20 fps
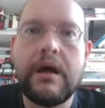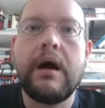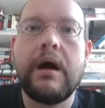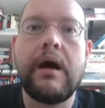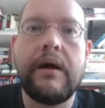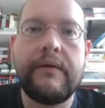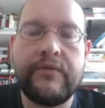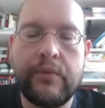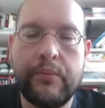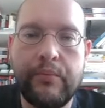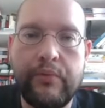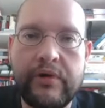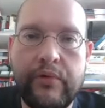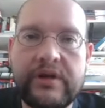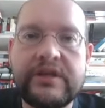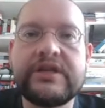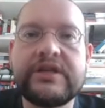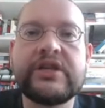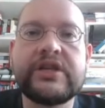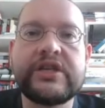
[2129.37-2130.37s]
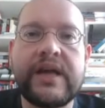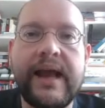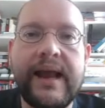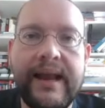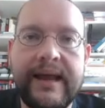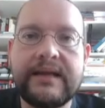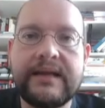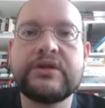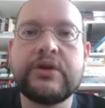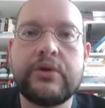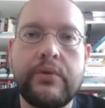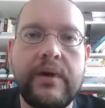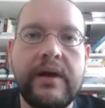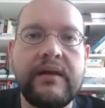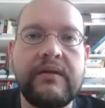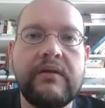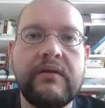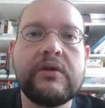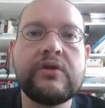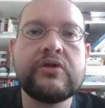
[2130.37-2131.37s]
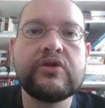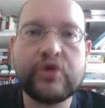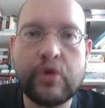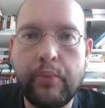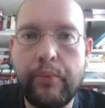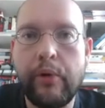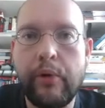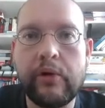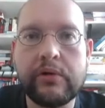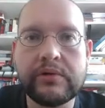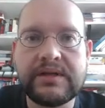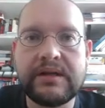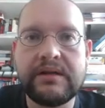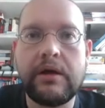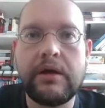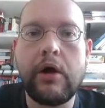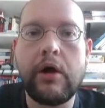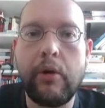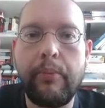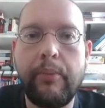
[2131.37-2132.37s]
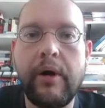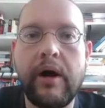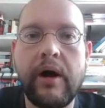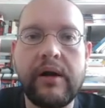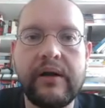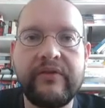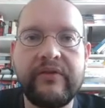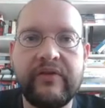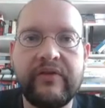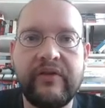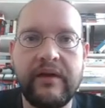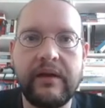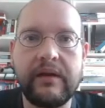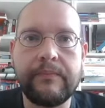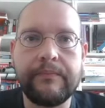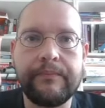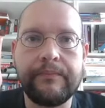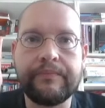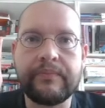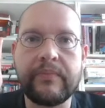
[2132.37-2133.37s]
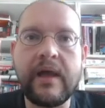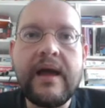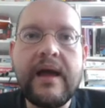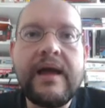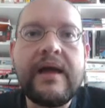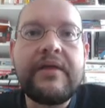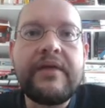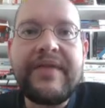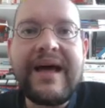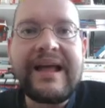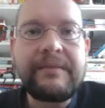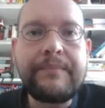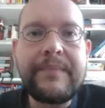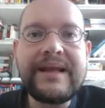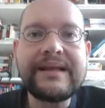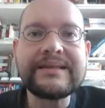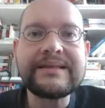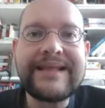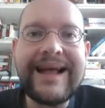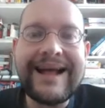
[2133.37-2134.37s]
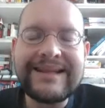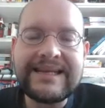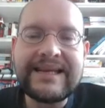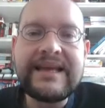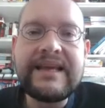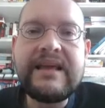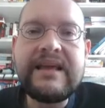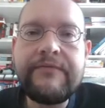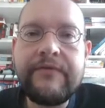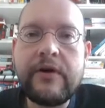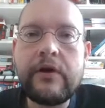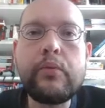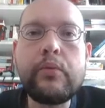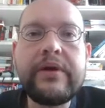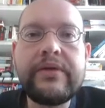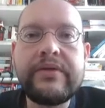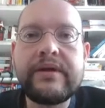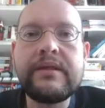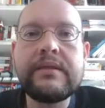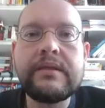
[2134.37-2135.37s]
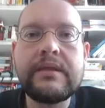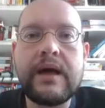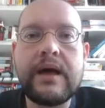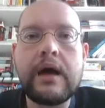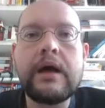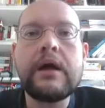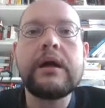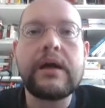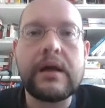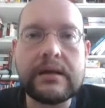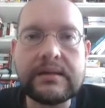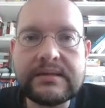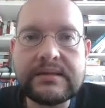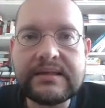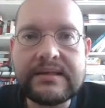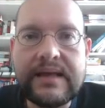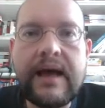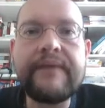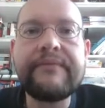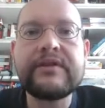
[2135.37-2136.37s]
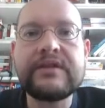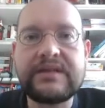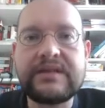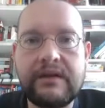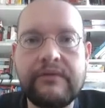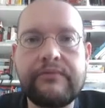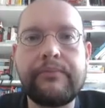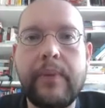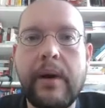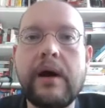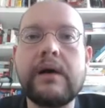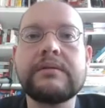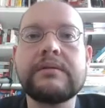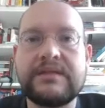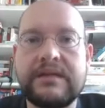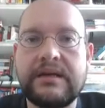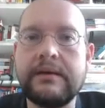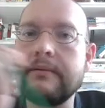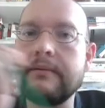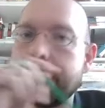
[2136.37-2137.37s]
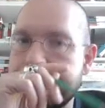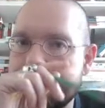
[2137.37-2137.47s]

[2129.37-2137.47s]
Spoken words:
of the British electorate supported a policy. That means that even within the Conservative Party,